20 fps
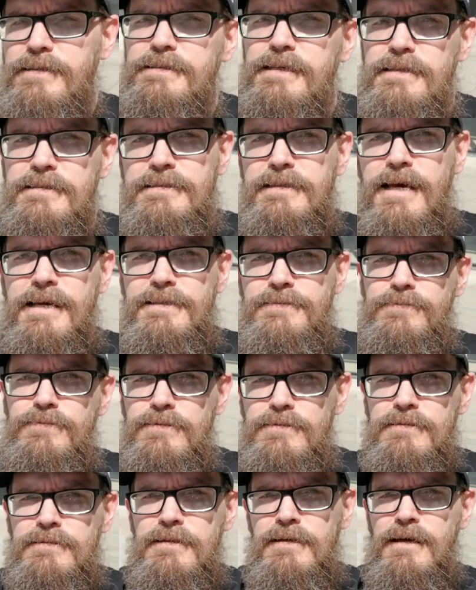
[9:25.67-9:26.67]

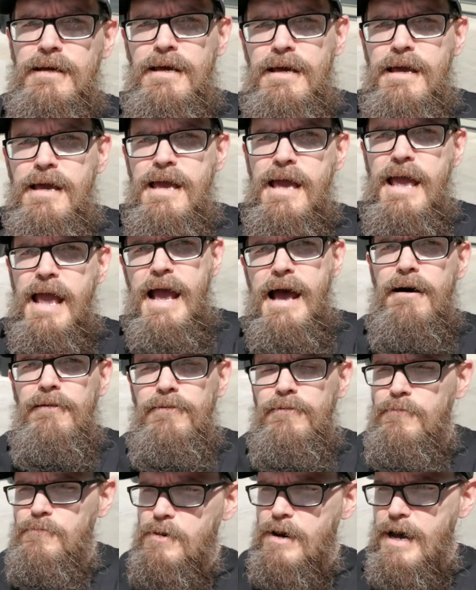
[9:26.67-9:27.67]
successful out
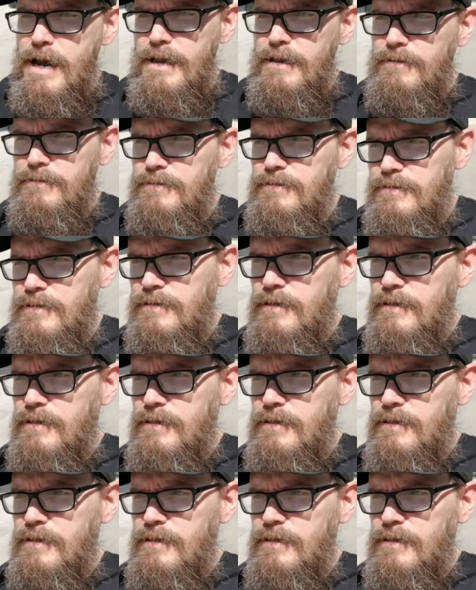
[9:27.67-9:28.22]
in the wild.